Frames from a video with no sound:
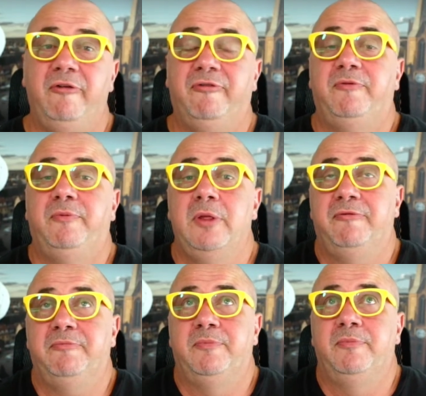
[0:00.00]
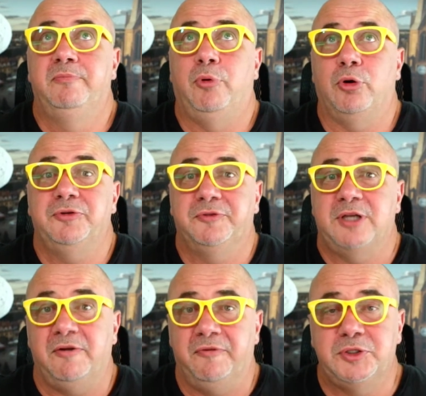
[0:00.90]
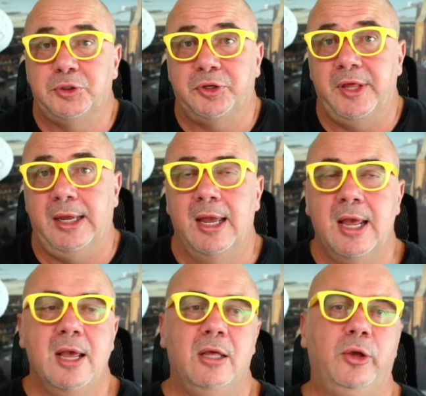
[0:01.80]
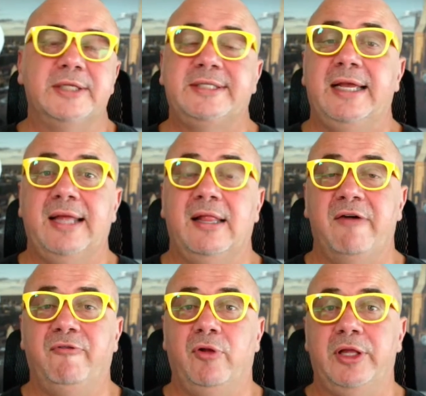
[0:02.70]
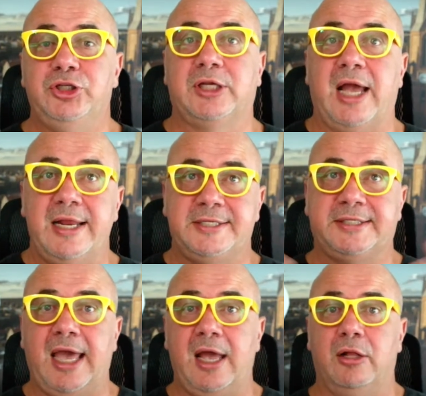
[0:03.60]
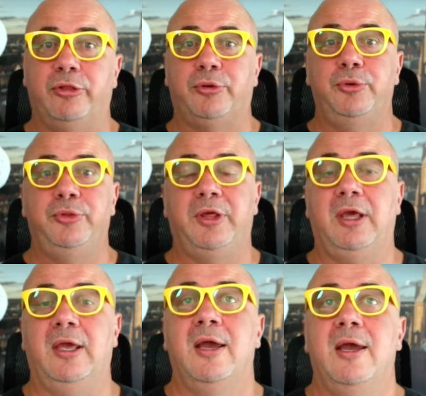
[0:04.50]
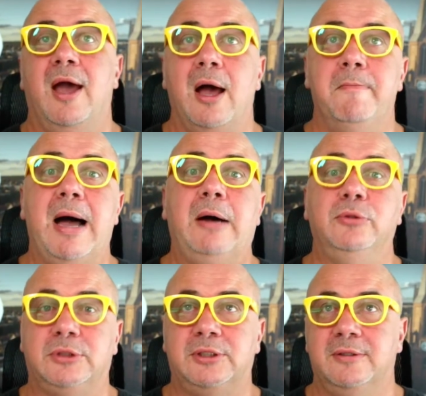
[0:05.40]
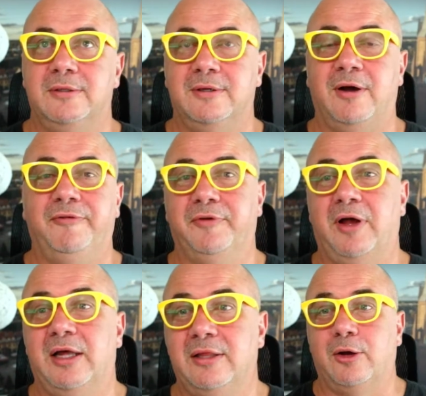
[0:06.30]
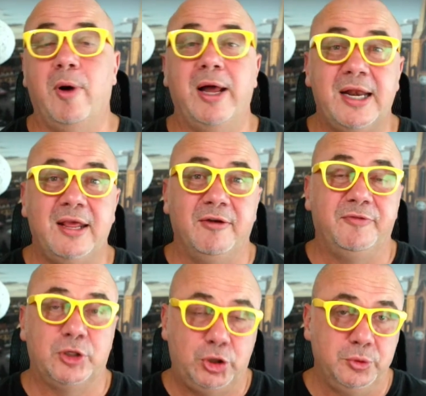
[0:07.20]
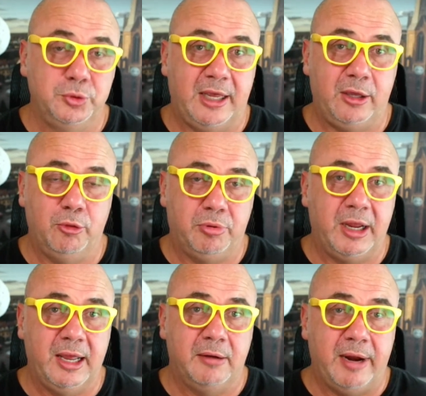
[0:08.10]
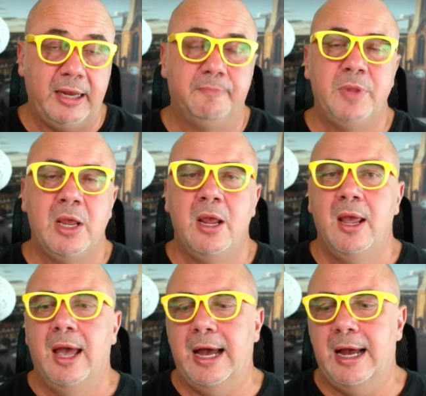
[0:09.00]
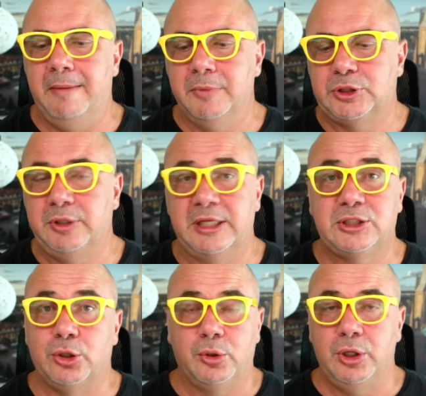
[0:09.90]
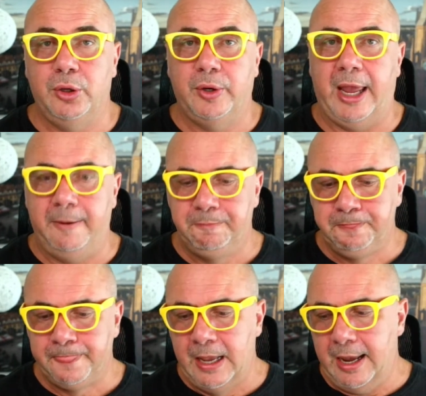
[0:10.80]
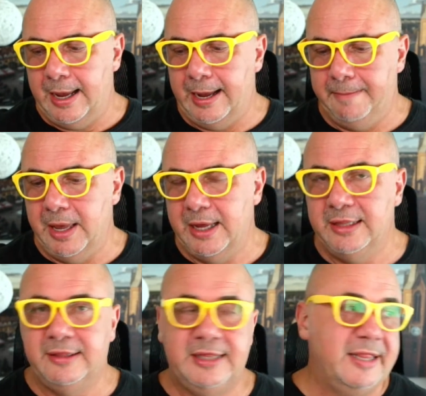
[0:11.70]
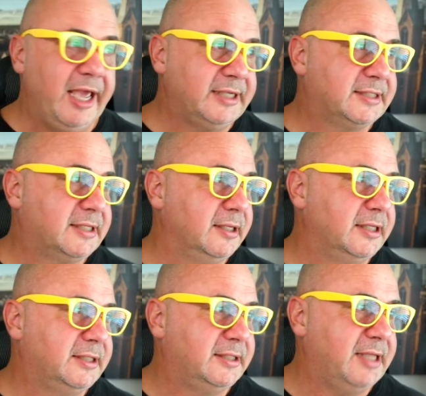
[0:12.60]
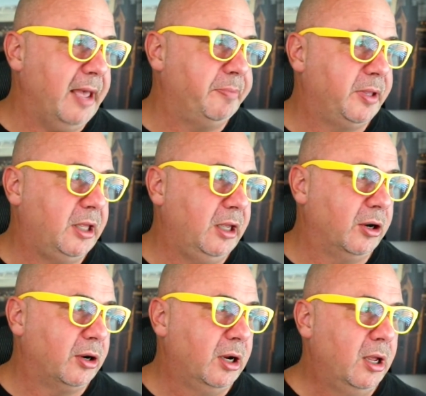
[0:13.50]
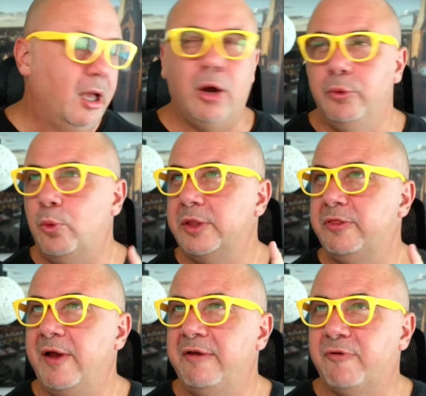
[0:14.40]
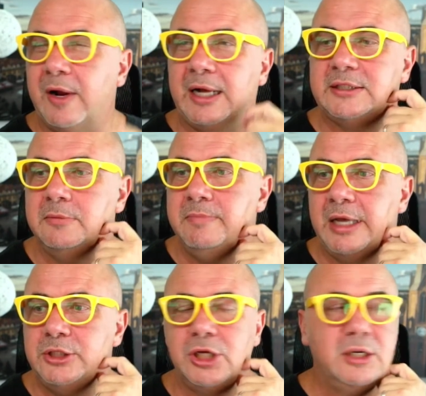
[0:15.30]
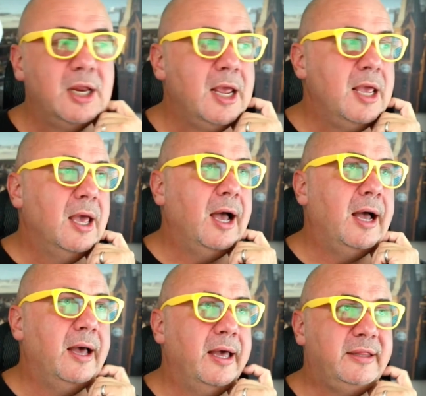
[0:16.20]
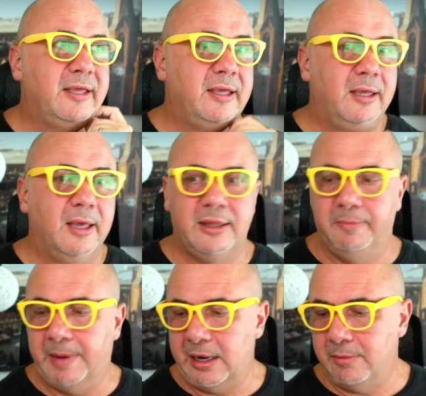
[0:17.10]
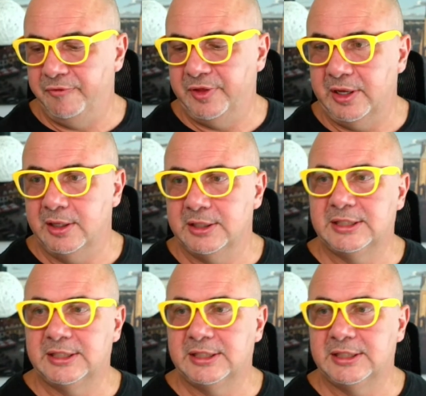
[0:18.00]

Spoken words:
if portrait photography is your thing, you can stay at that level and just kind of scale through the amount of the quantity of the shoots that you bring in, right? So that's totally okay. The next step here. Oh, one thing I forgot to mention at the bottom of the